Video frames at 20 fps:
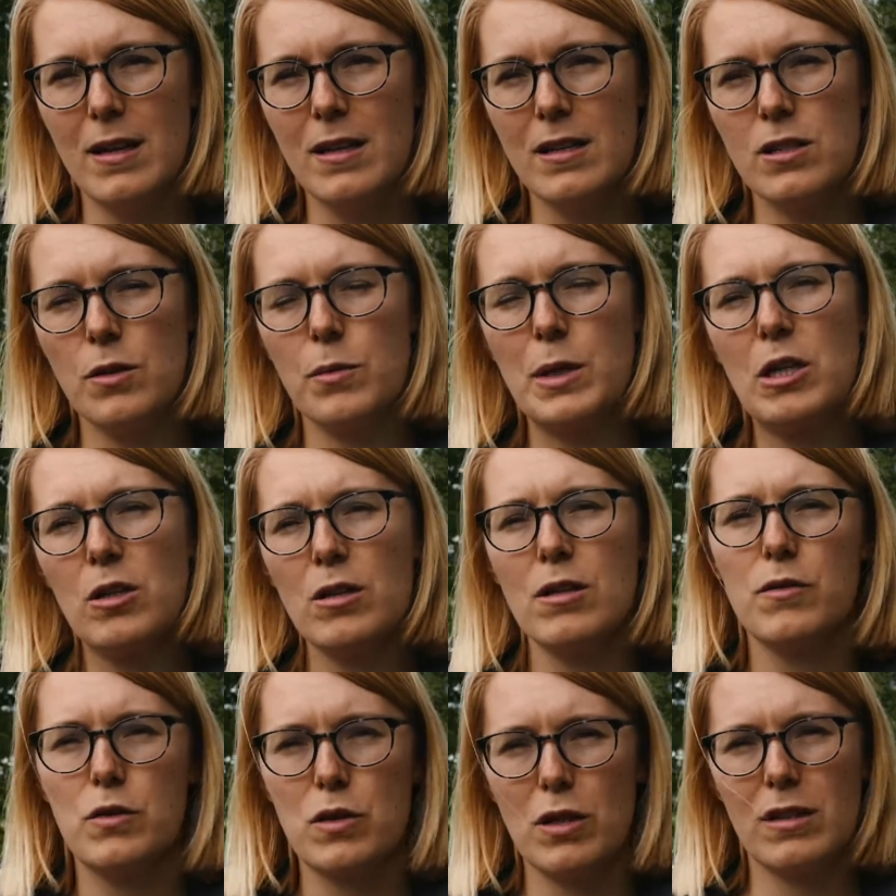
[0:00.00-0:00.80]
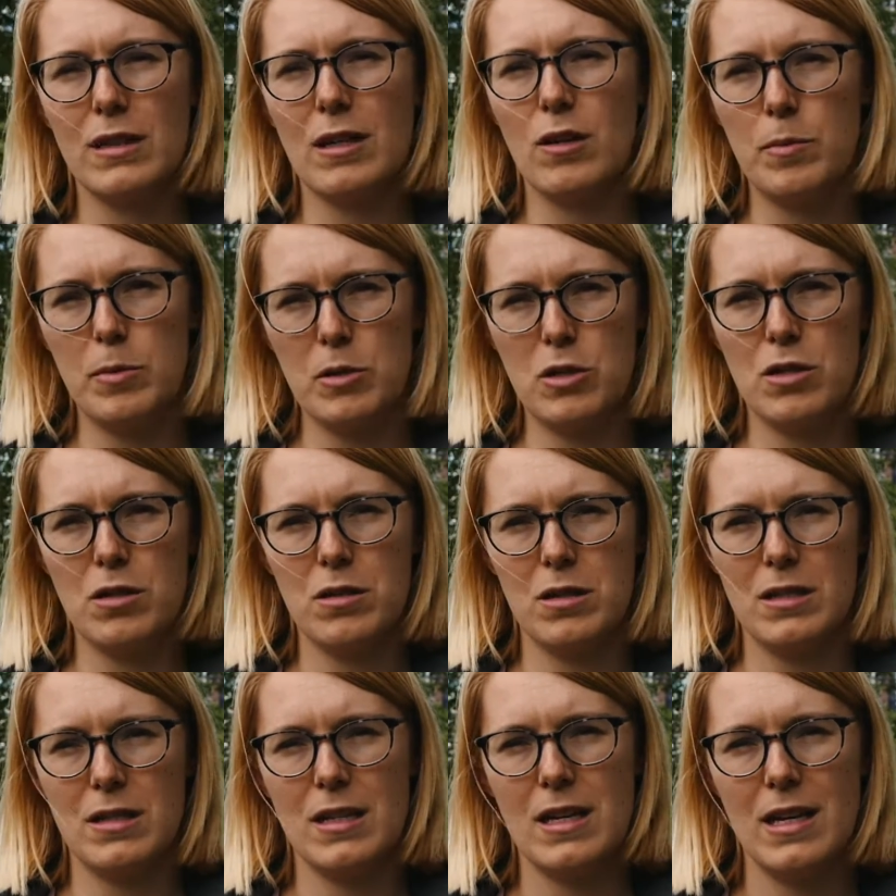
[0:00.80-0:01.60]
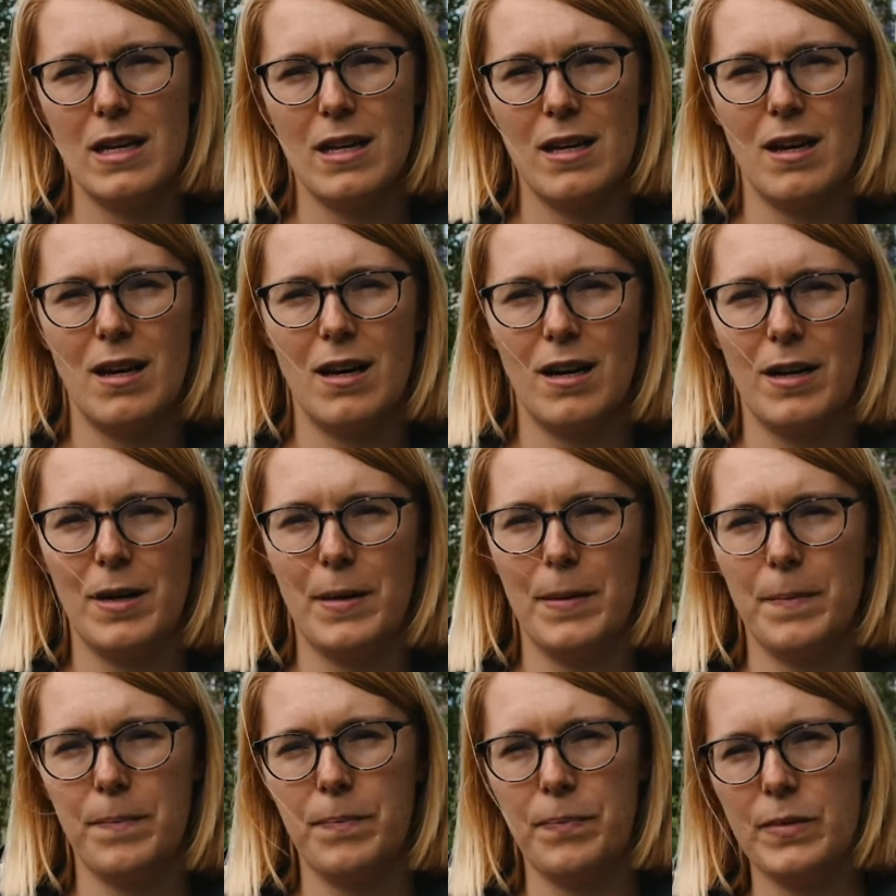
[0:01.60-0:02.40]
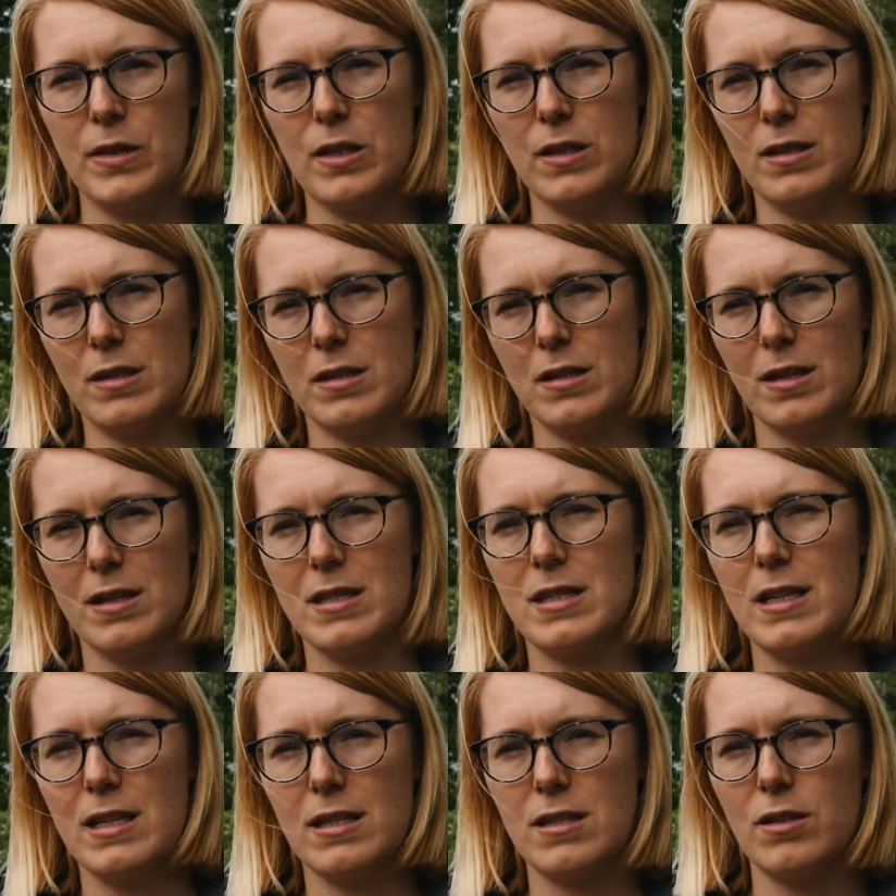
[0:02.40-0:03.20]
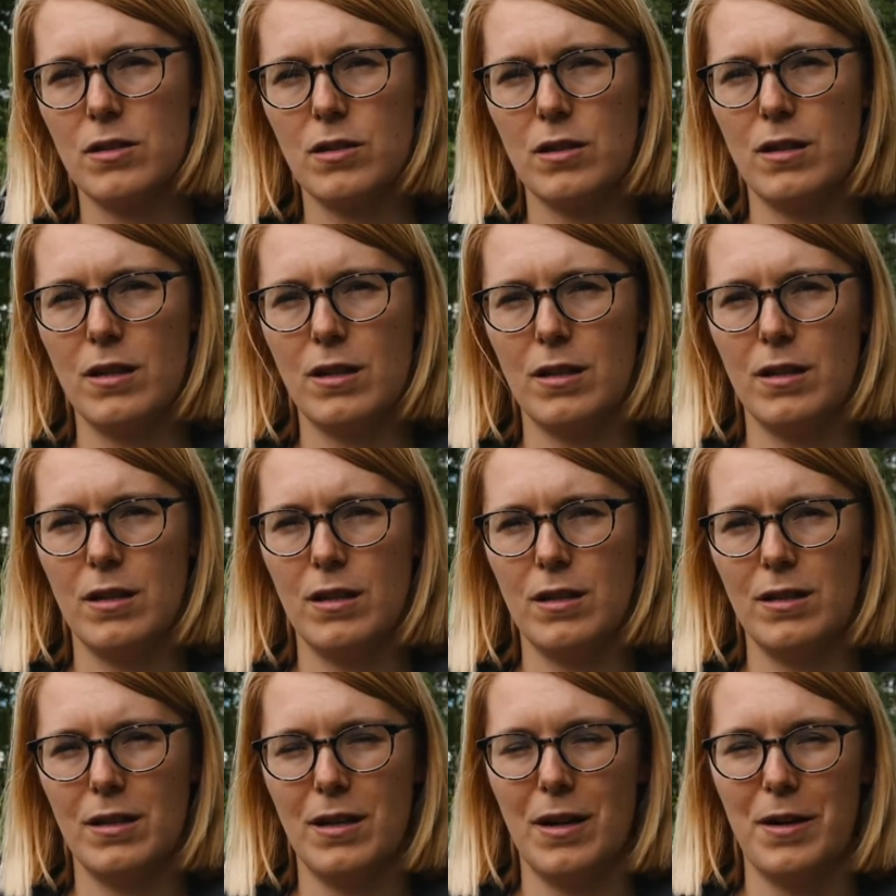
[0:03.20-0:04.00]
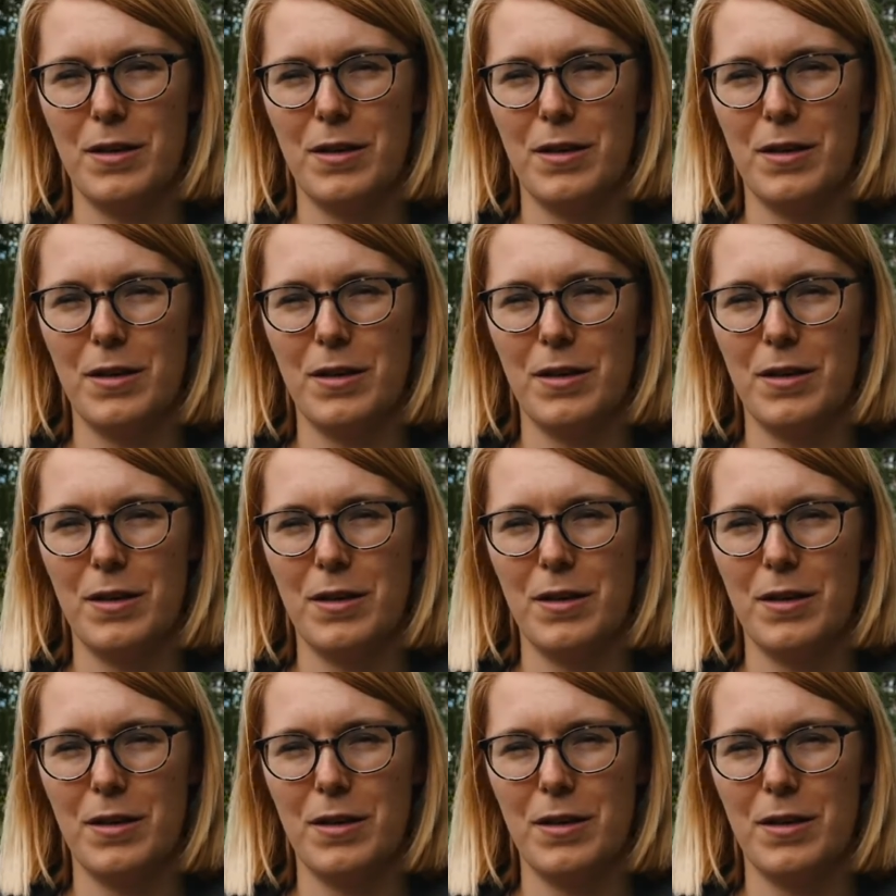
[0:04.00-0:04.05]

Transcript: So we kind of took the opportunity um, to discuss things on the,